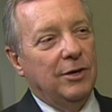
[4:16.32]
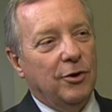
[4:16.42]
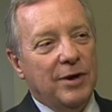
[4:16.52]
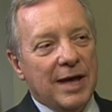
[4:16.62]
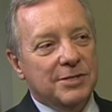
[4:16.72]
Your
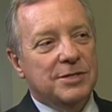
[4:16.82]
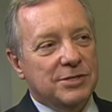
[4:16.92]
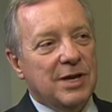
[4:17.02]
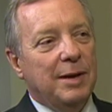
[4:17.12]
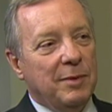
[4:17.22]
next
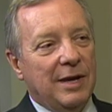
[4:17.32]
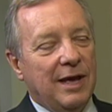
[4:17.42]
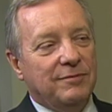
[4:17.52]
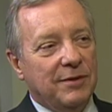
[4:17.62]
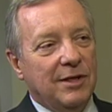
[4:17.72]
assignment
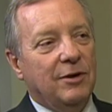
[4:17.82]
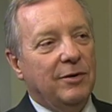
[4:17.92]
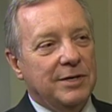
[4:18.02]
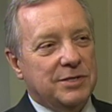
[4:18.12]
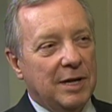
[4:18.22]
after the
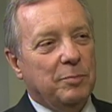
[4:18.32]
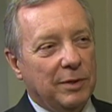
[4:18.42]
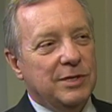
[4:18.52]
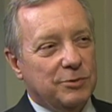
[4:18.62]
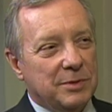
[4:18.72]
Illinois State
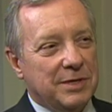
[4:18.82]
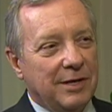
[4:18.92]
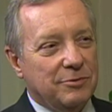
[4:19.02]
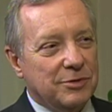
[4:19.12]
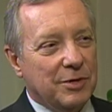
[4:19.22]
Police was an
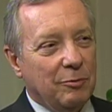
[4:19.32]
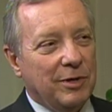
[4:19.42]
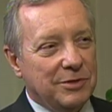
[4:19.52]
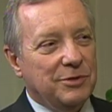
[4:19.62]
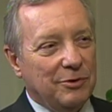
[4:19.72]
interesting
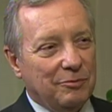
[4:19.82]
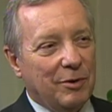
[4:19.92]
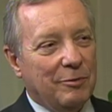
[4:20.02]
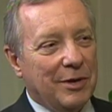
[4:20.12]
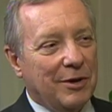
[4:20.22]
one too.
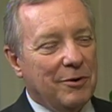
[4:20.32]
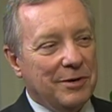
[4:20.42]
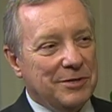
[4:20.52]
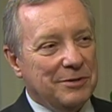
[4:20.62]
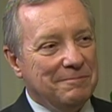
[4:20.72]
Where were you
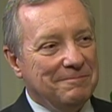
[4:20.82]
going to?